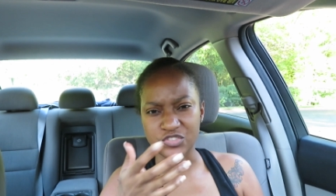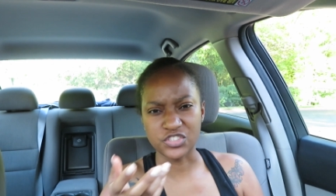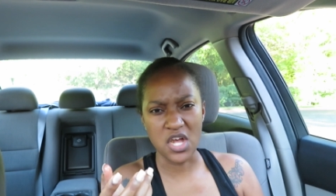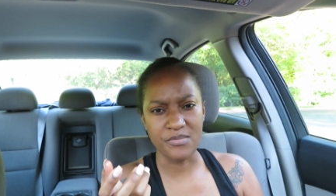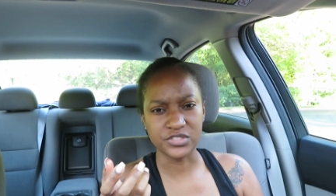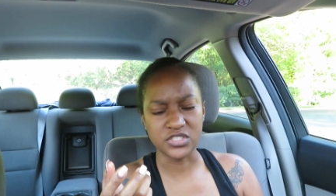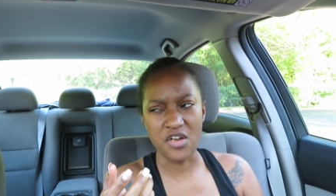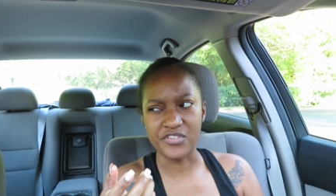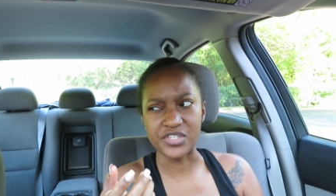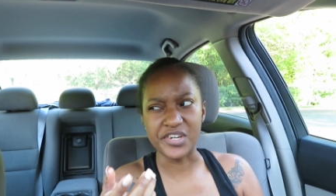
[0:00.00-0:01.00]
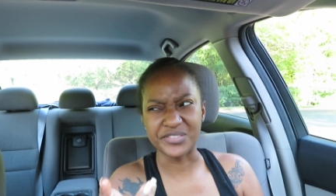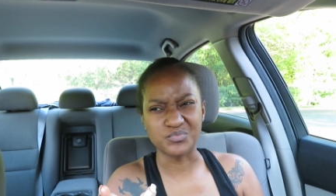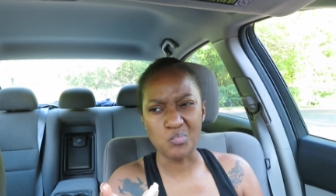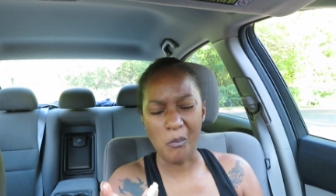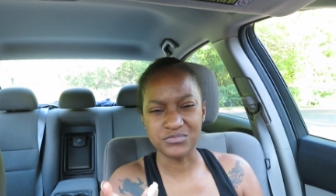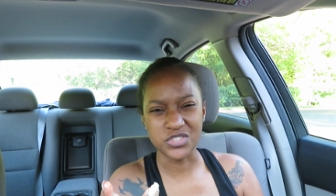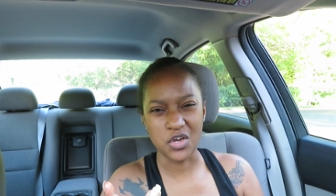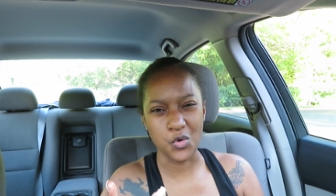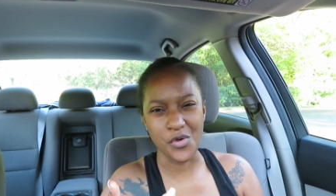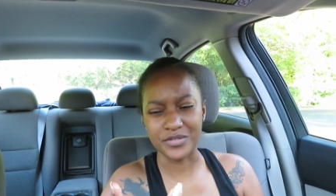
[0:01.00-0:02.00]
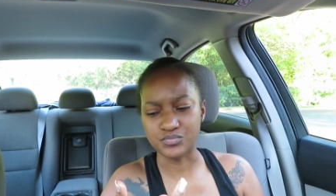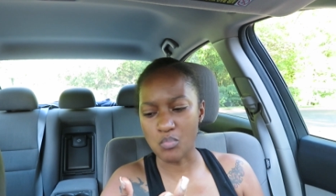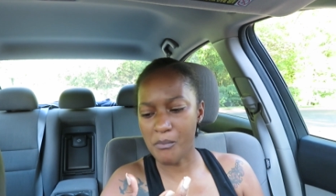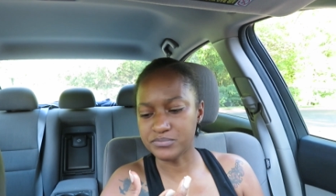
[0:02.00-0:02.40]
same shit every day, like annoying.